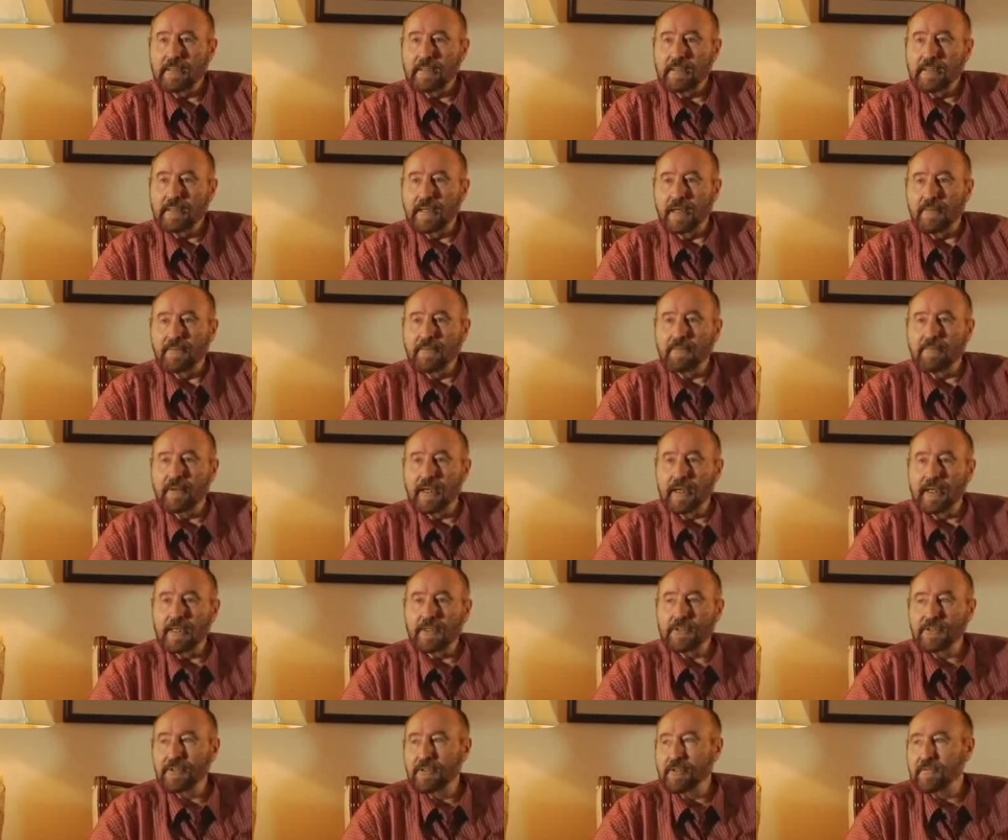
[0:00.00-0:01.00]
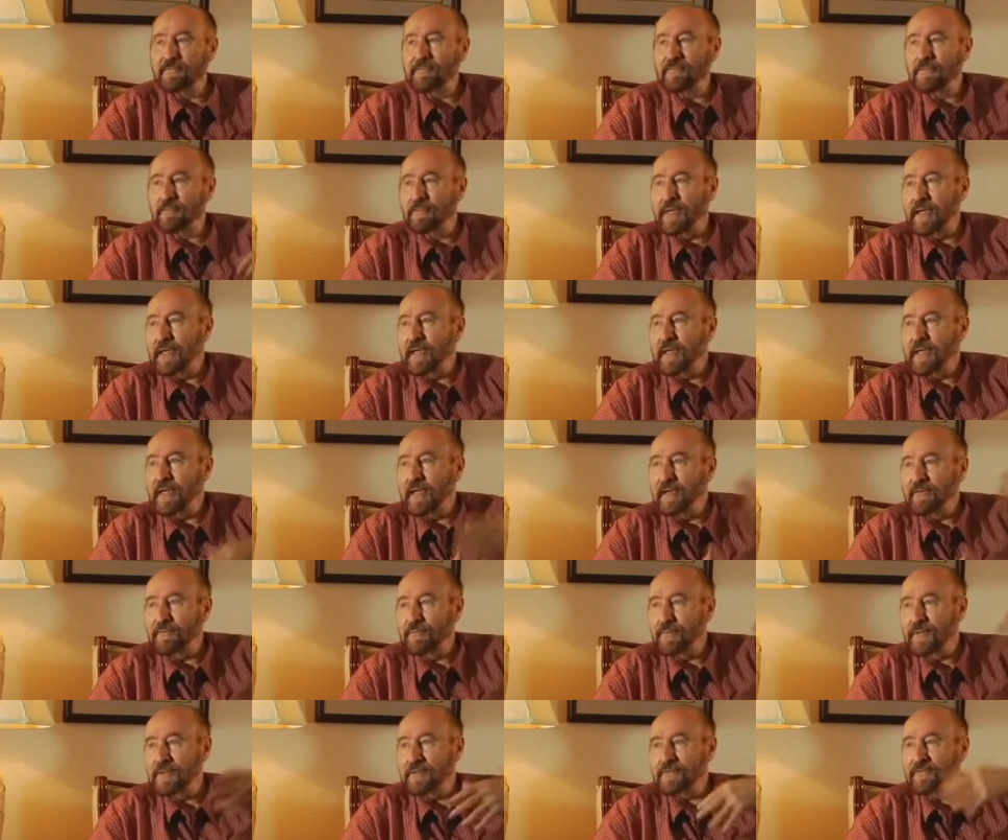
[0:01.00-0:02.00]
the copyright is good for my
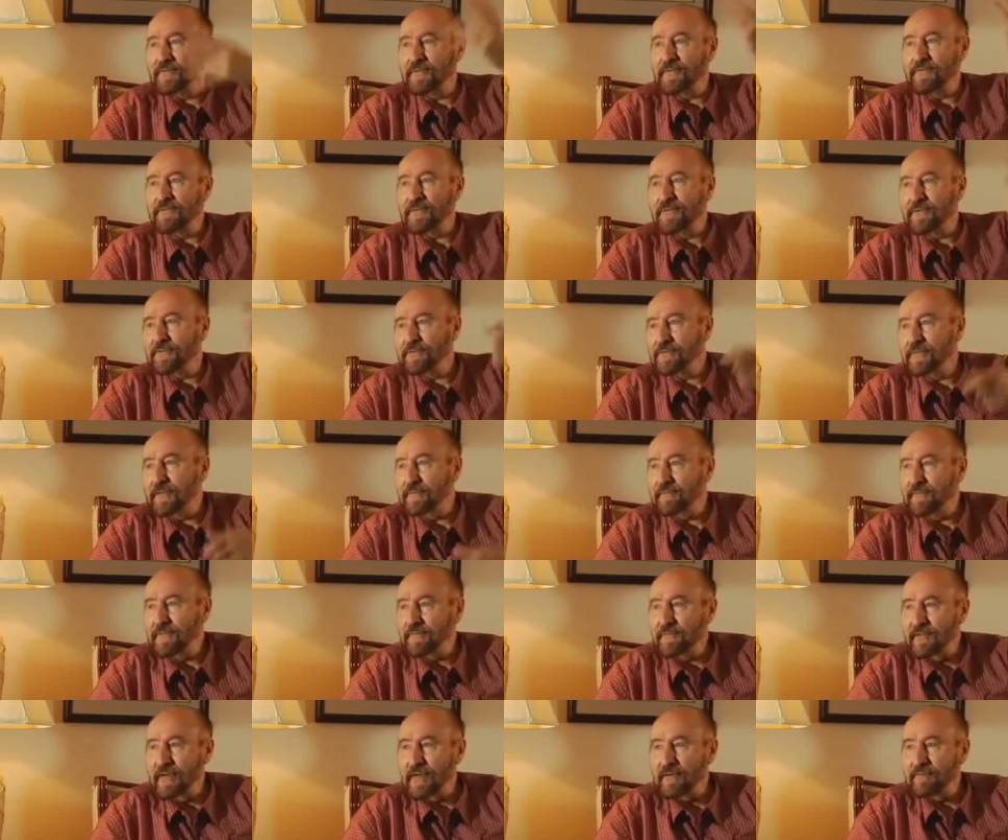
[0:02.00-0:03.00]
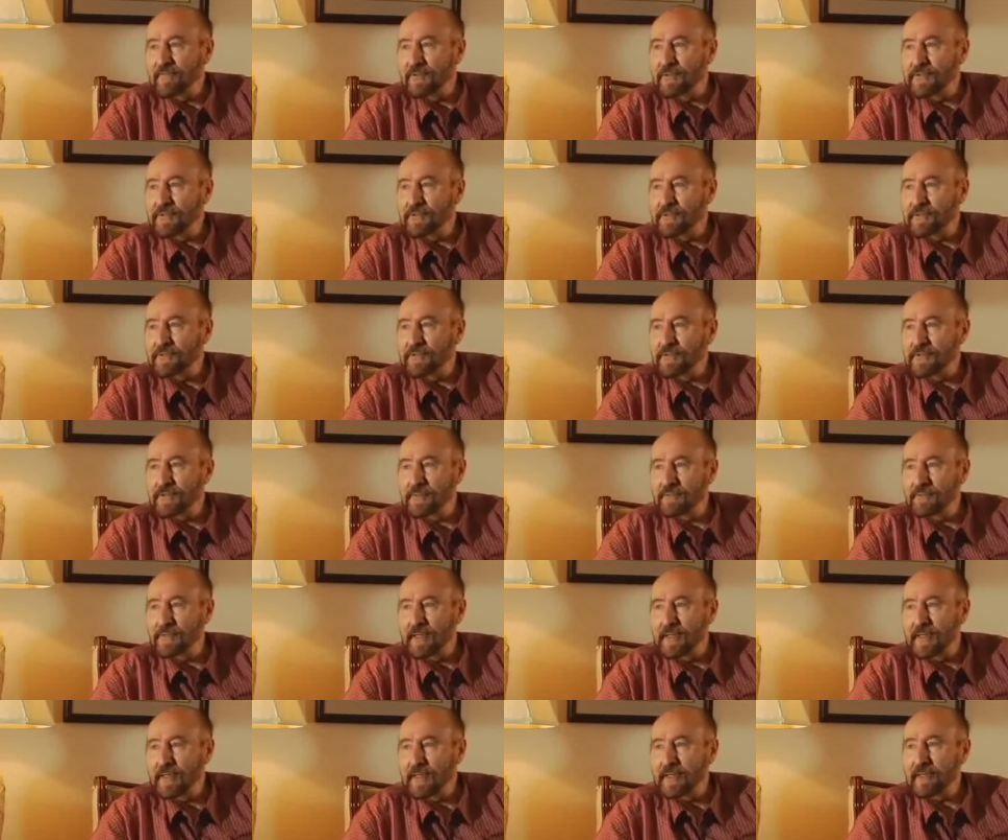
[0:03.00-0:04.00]
life plus 50 or 75 years or
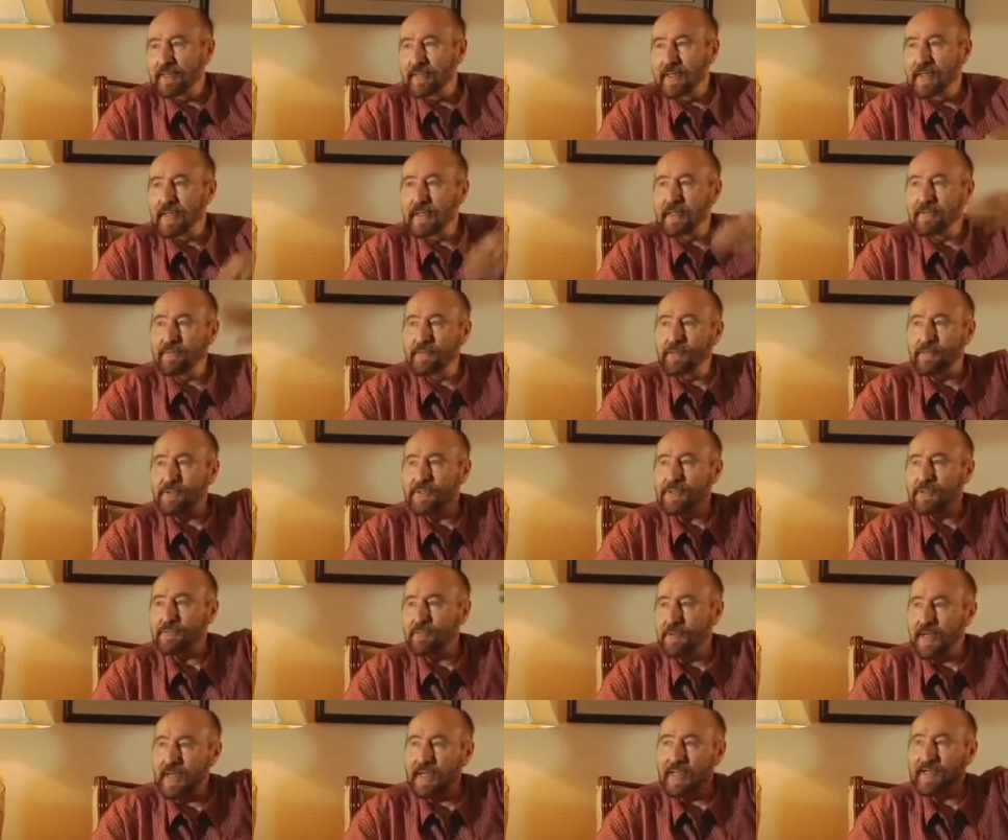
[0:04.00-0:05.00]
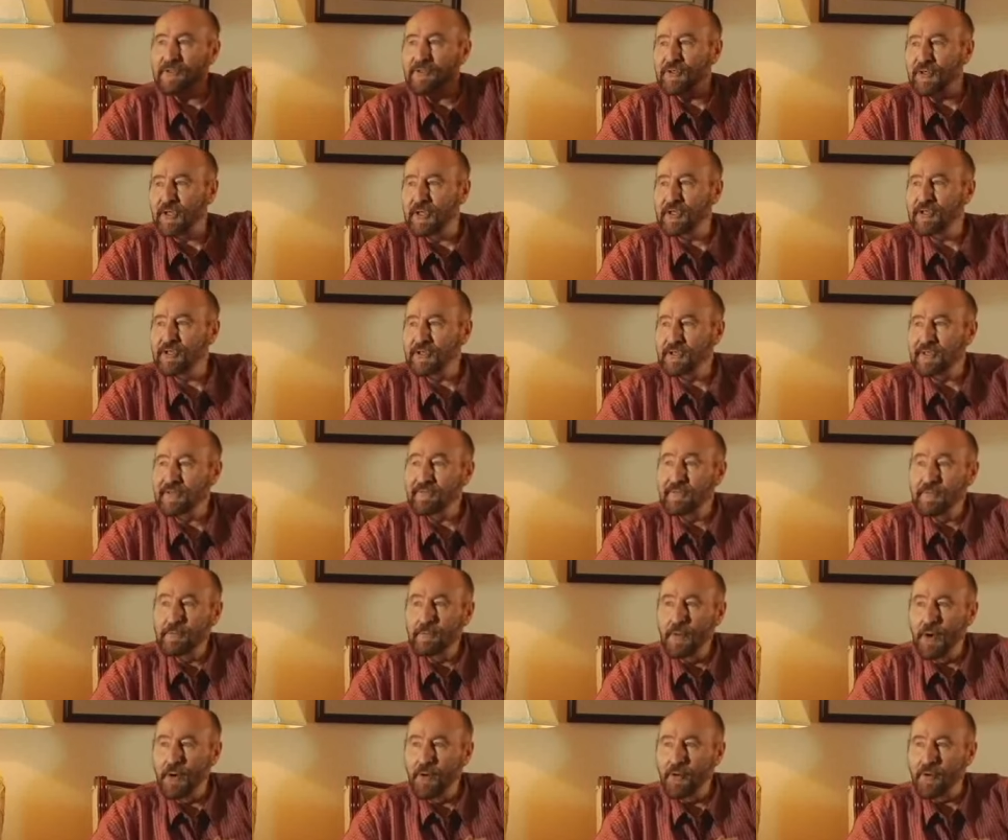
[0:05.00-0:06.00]
something like that, and every once in a while they change it
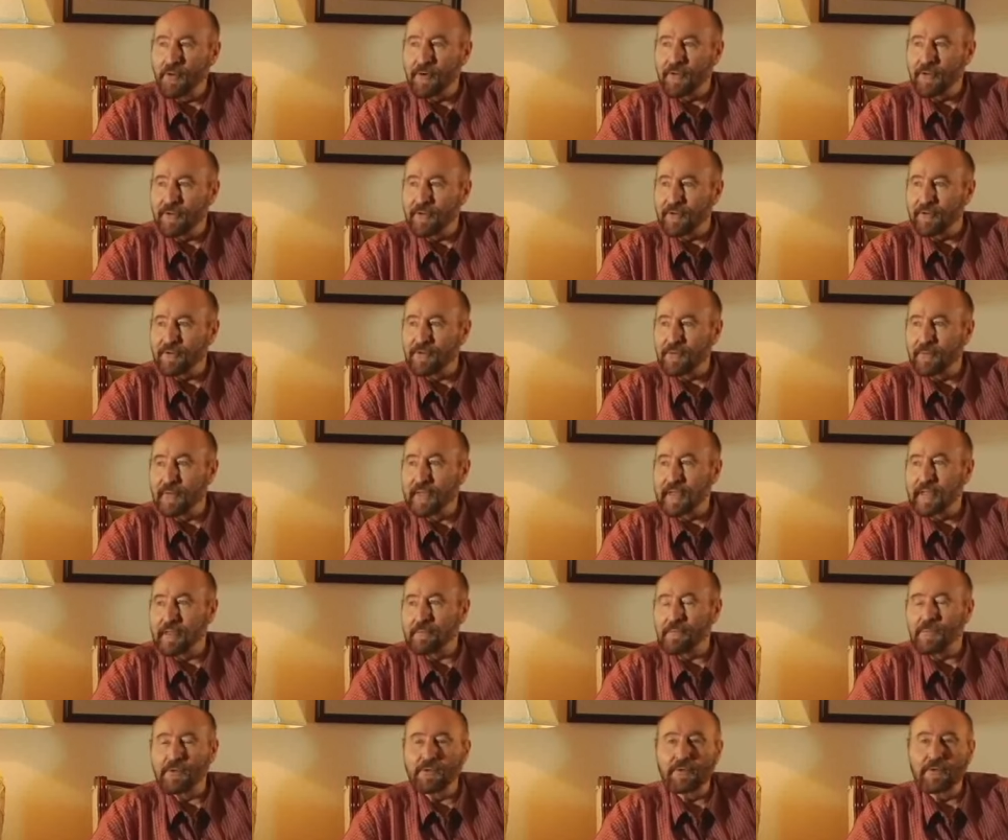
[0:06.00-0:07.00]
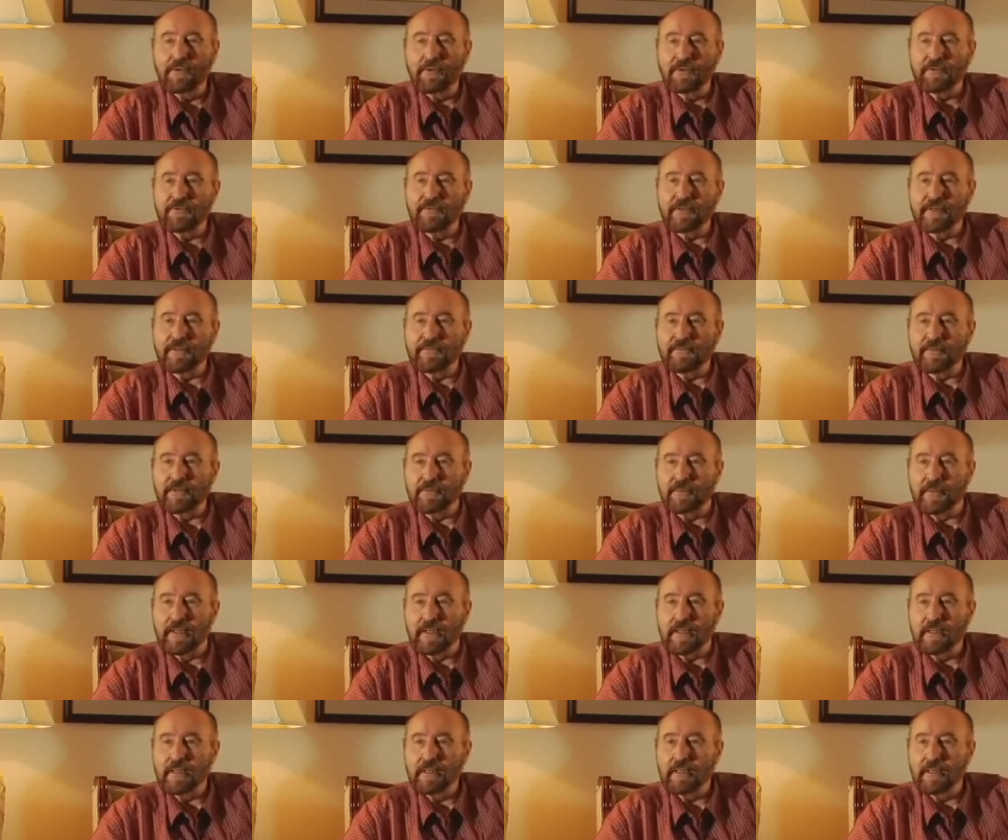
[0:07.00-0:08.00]
even more, to make it more lucrative to me.